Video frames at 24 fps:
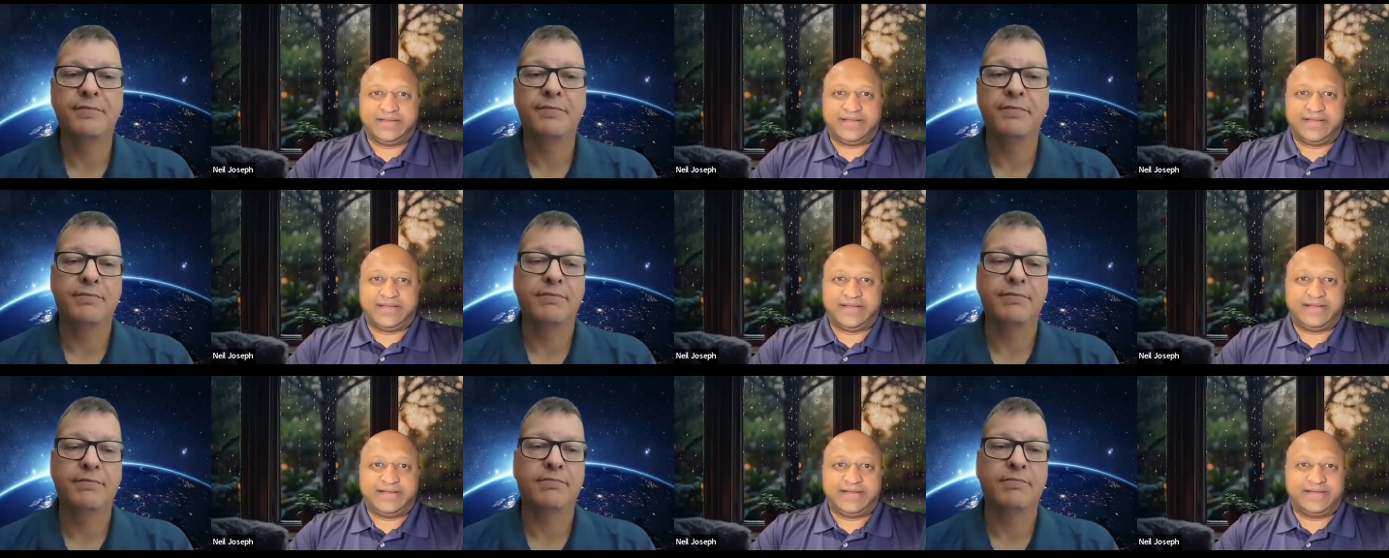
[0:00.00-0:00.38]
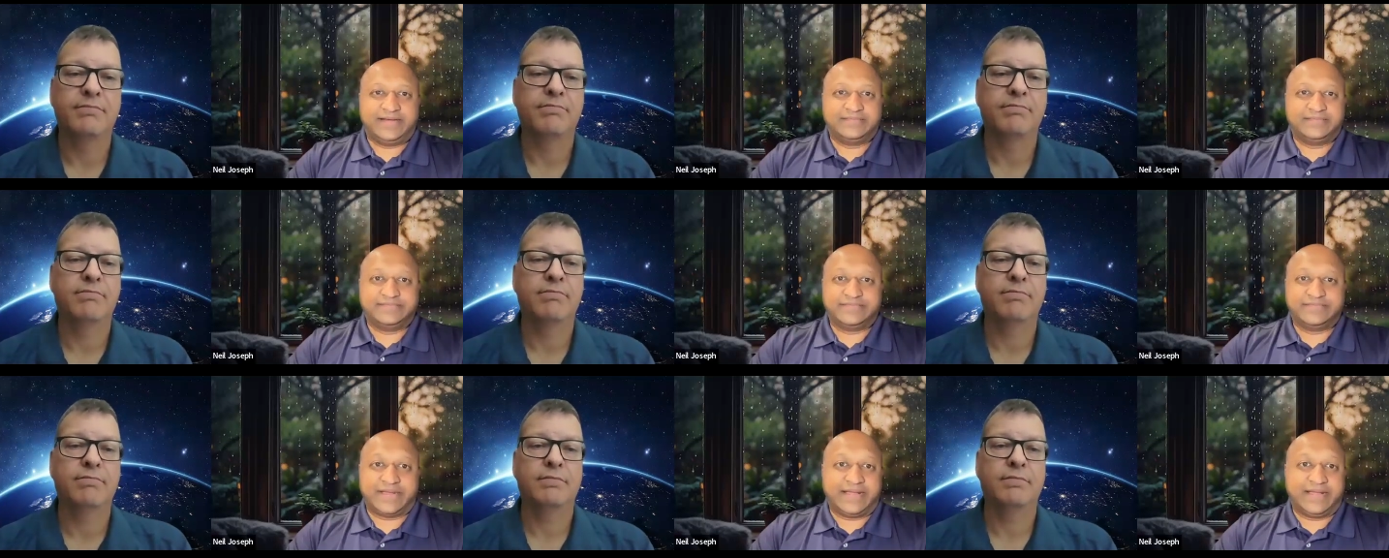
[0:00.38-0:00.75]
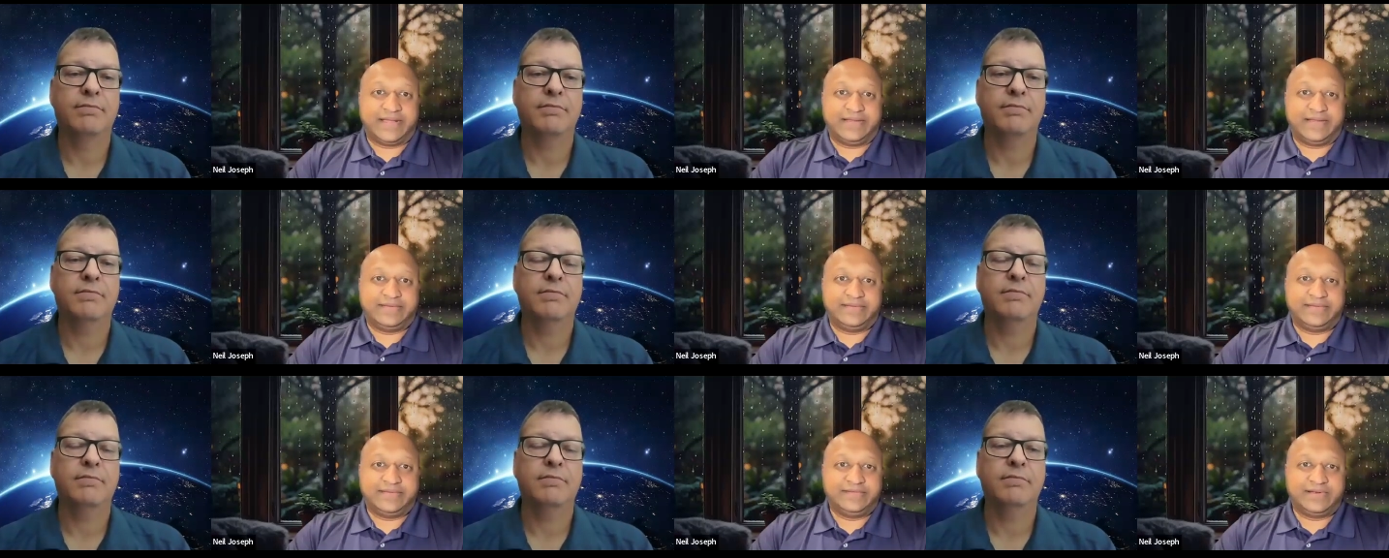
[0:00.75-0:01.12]
Speaker 1: Um,
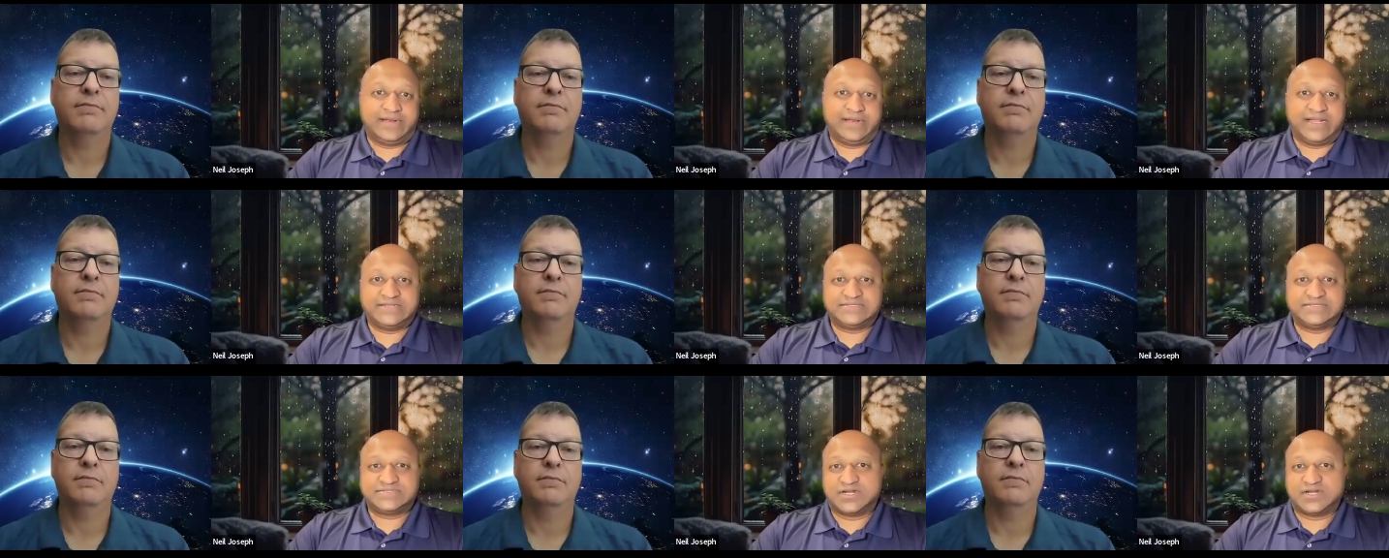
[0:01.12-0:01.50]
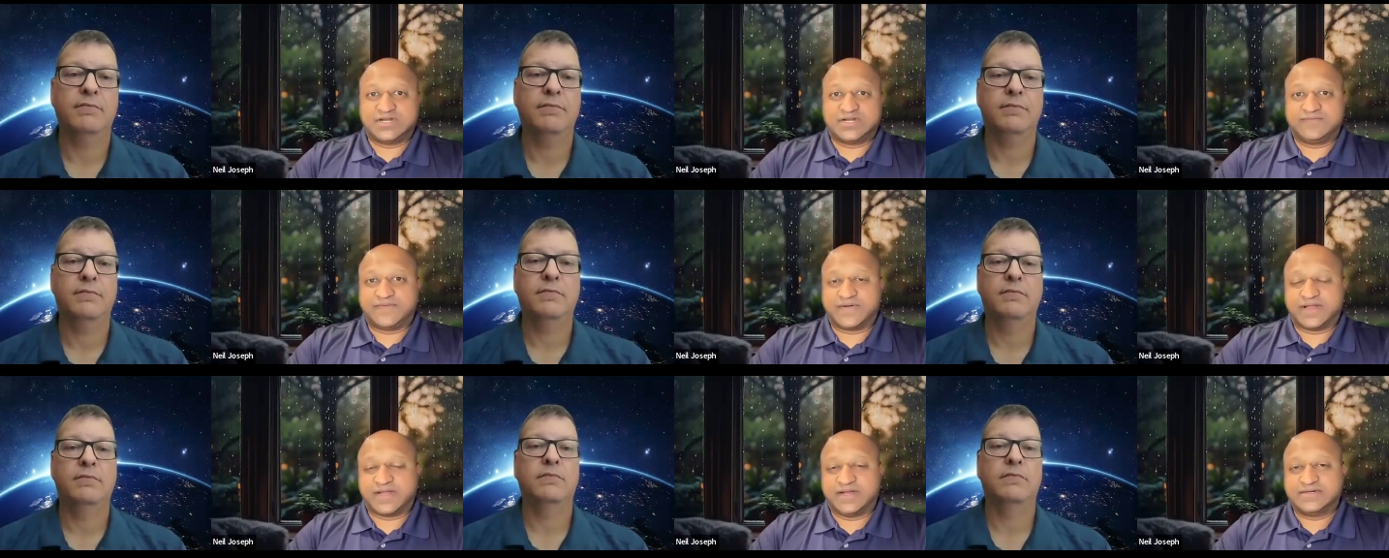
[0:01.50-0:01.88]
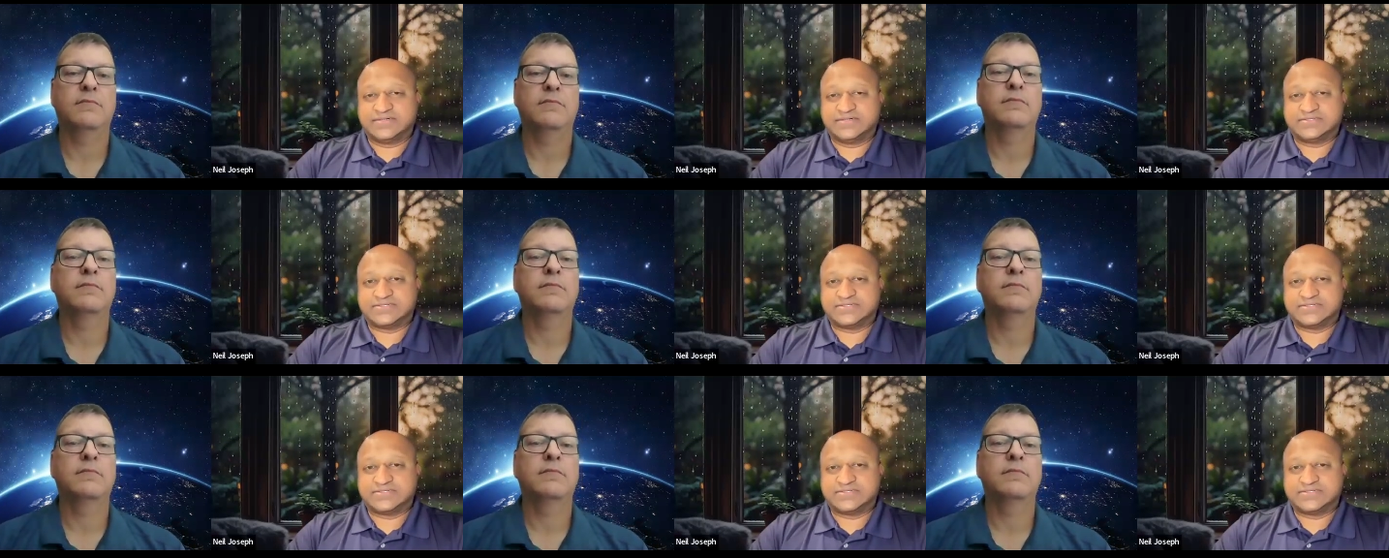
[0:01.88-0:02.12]
and let's not forget